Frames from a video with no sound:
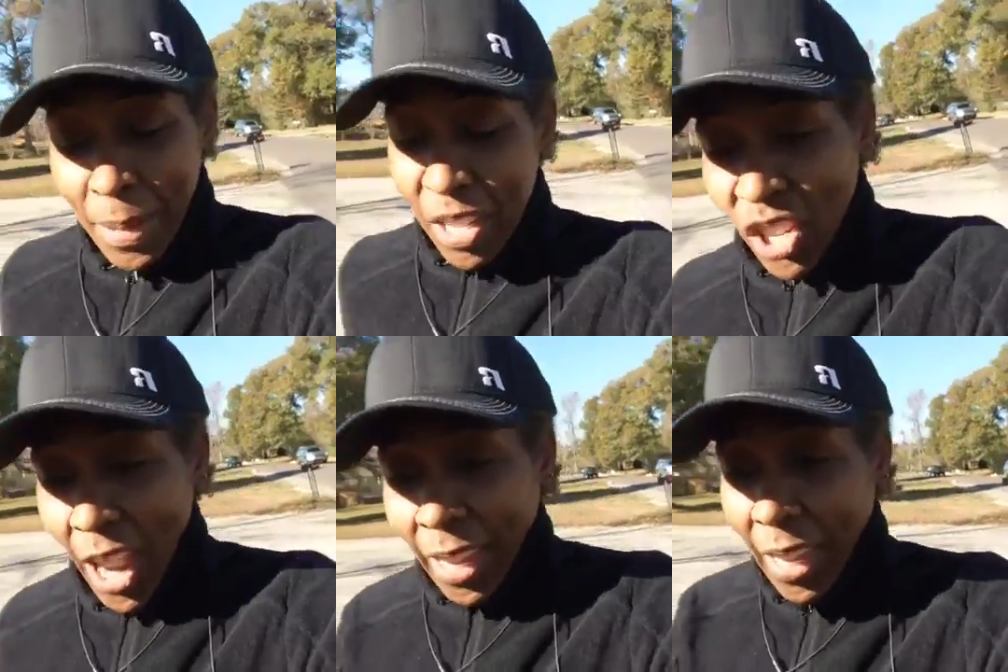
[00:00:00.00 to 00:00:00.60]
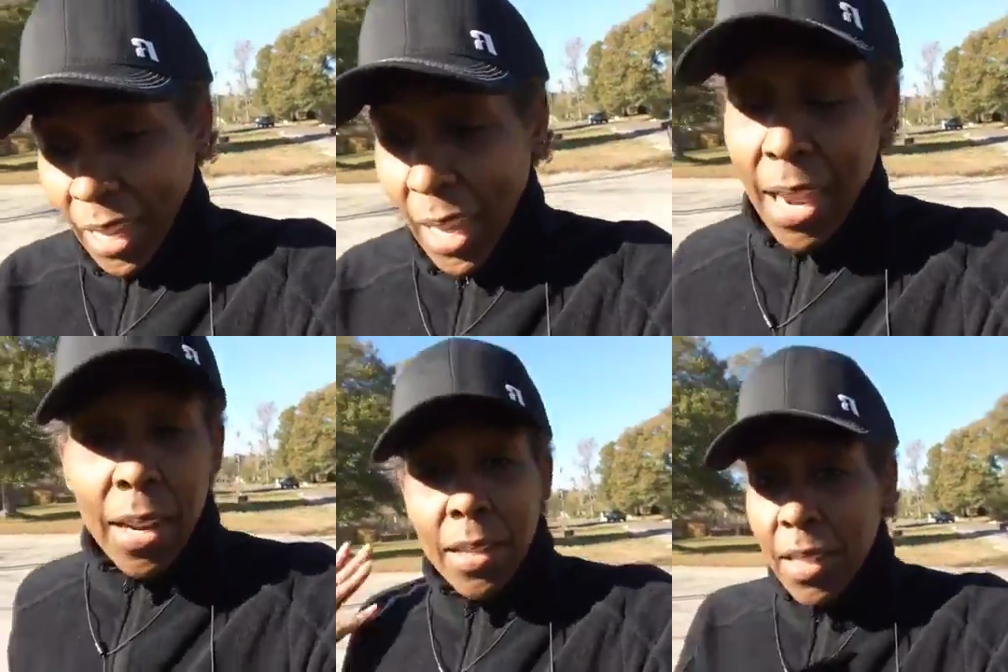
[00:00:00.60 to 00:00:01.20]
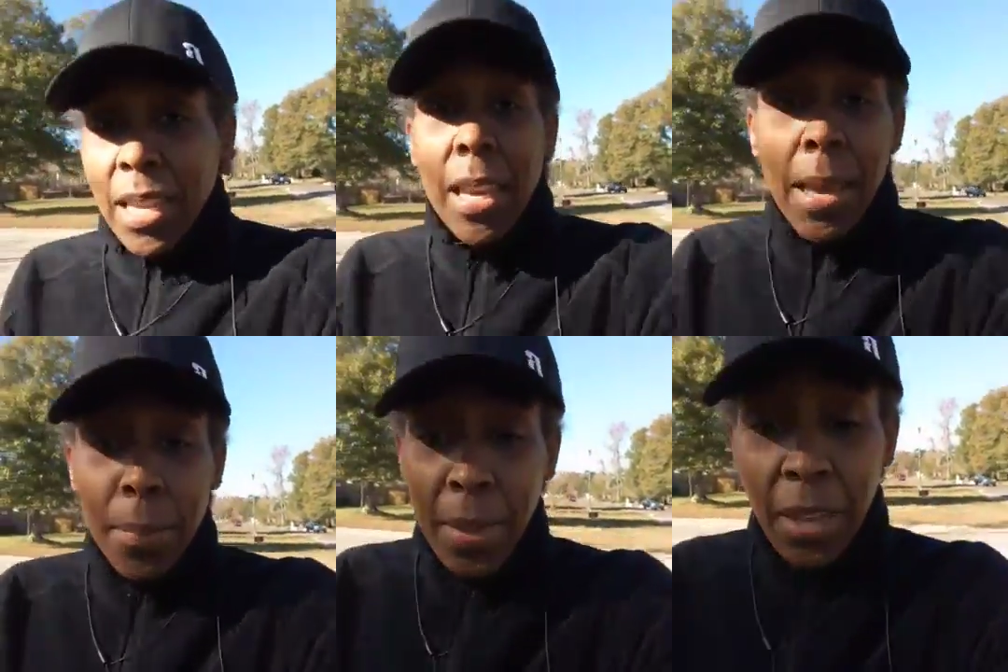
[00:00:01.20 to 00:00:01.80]
be checking, and
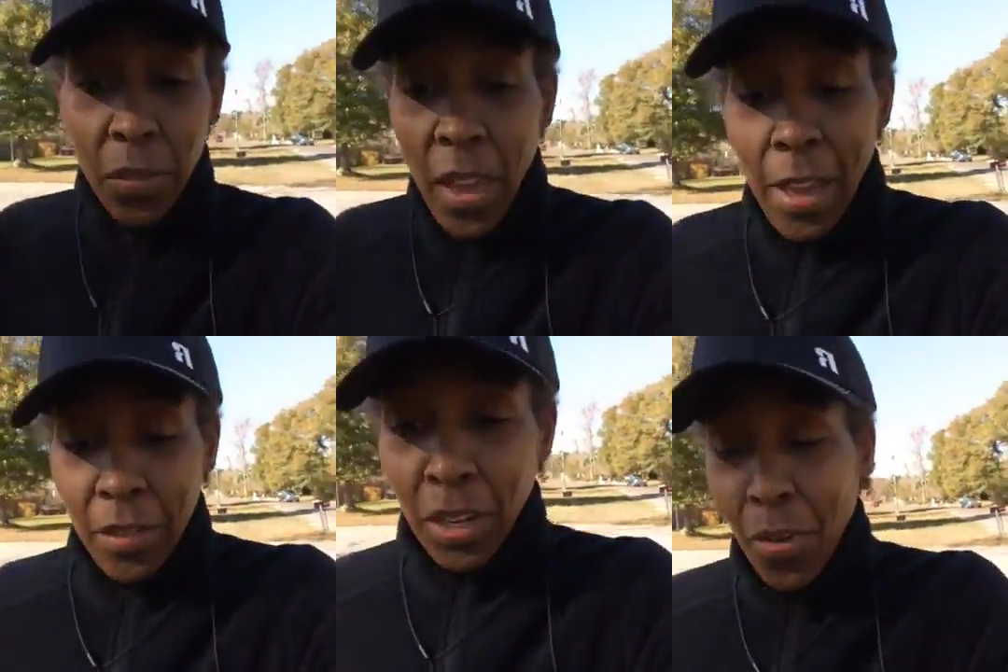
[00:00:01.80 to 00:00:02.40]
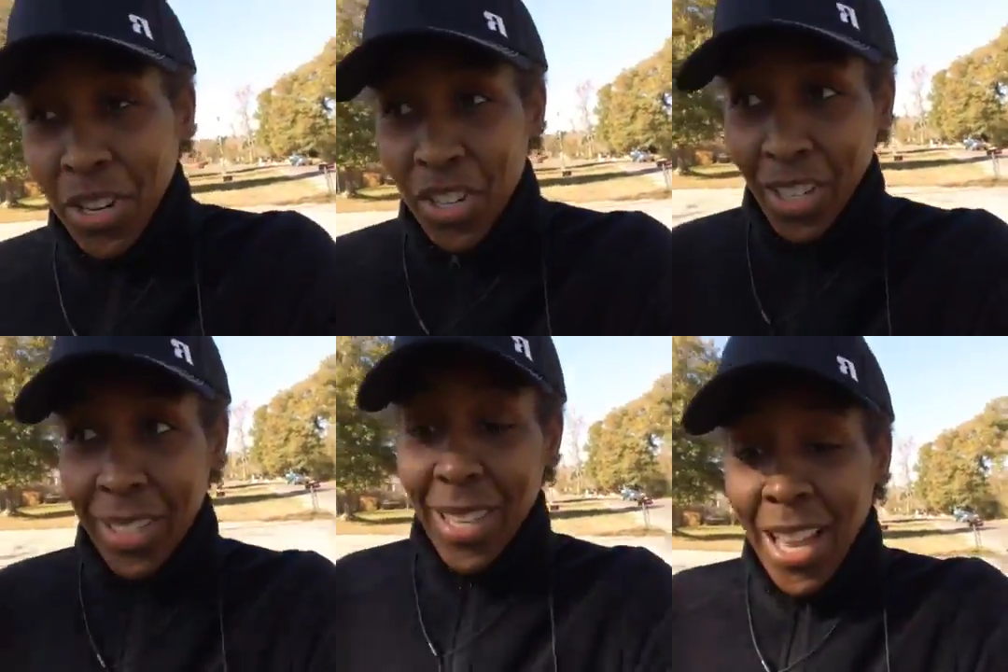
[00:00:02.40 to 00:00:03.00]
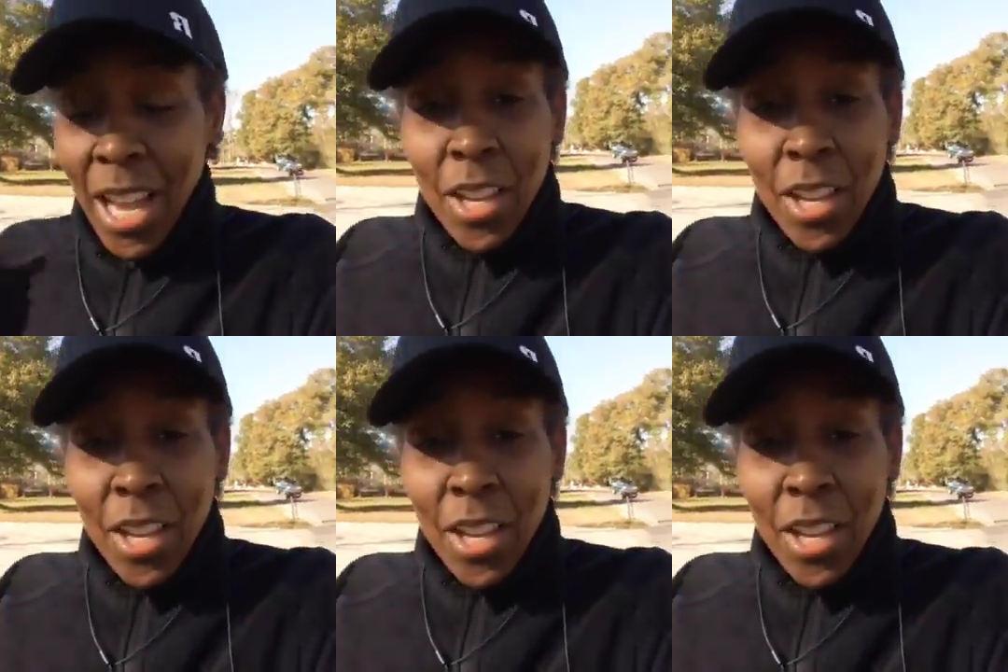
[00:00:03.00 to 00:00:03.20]
DM me if you have any questions.